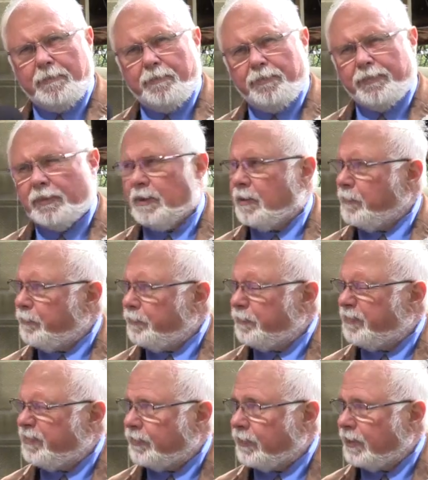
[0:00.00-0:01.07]

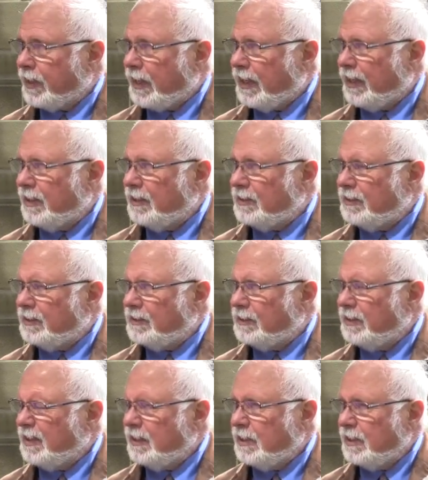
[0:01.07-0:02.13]

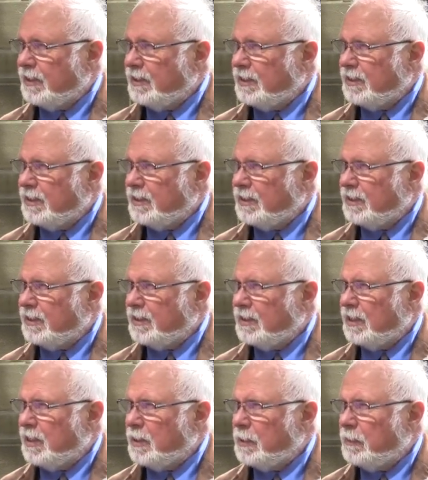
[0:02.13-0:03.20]

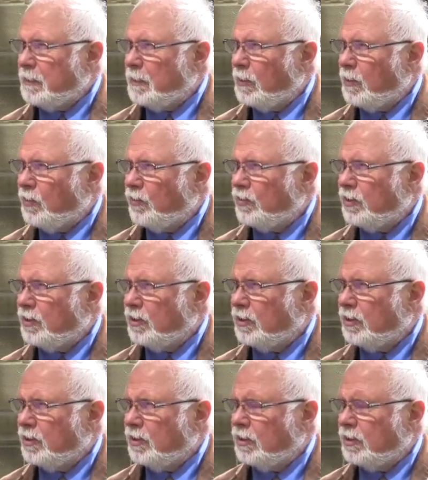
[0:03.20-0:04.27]

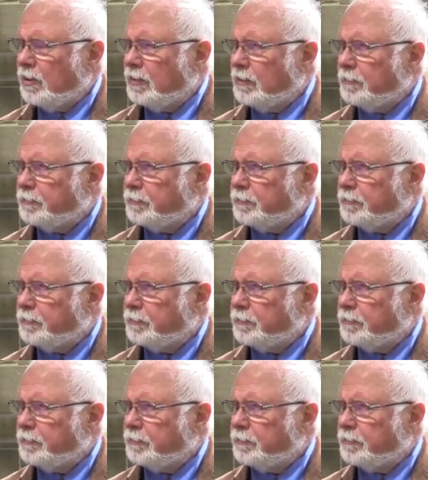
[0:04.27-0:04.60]
(not speaking)